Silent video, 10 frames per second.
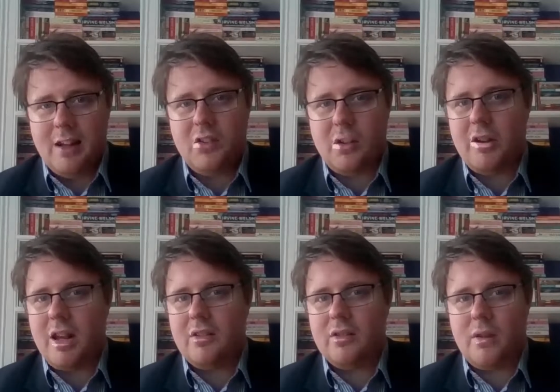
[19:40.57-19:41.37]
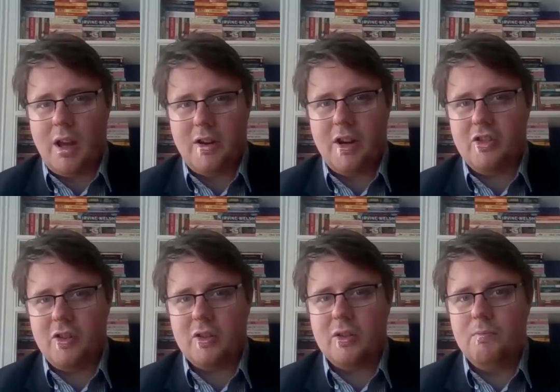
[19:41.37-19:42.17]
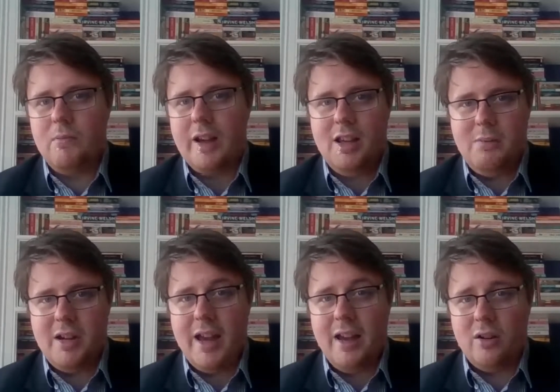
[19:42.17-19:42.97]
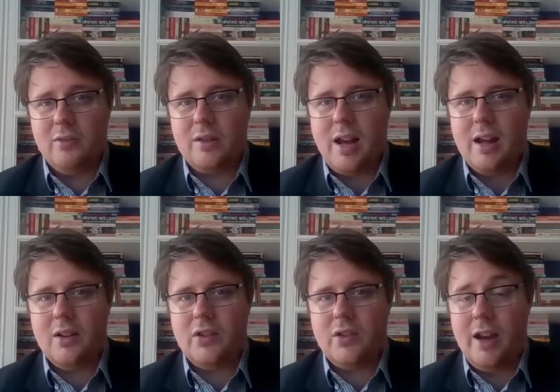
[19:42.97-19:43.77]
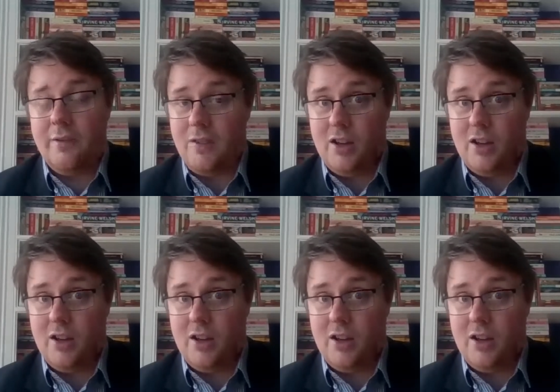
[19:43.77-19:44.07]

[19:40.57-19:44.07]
So I would ask, I would urge you all to uh, keep an eye on CAT's uh,